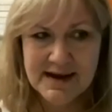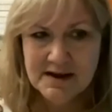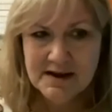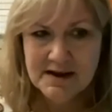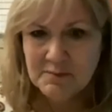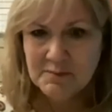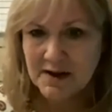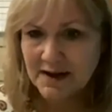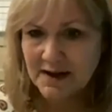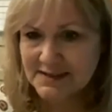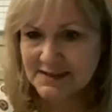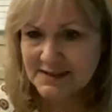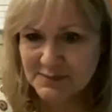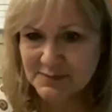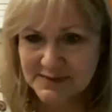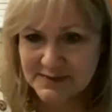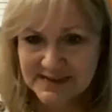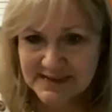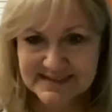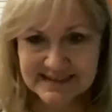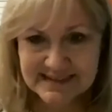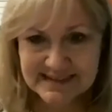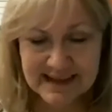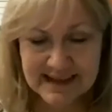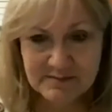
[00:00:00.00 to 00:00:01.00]
my husband
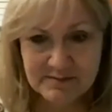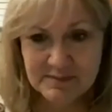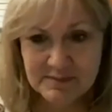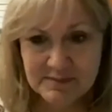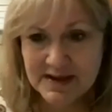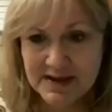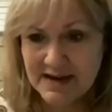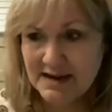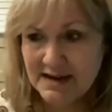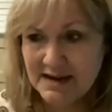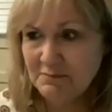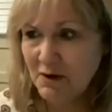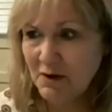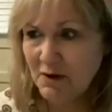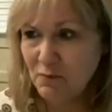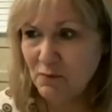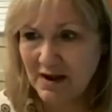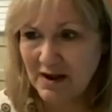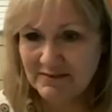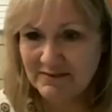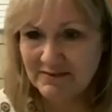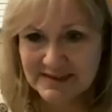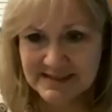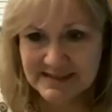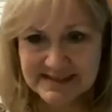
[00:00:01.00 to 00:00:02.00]
doesn't love me, my
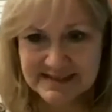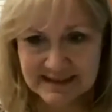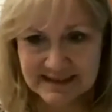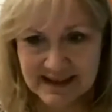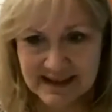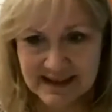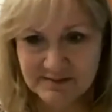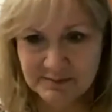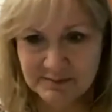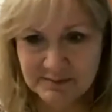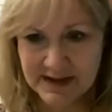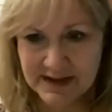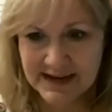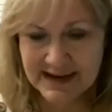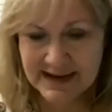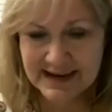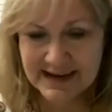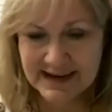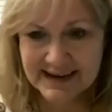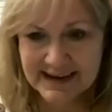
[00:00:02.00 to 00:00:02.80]
wife doesn't love me,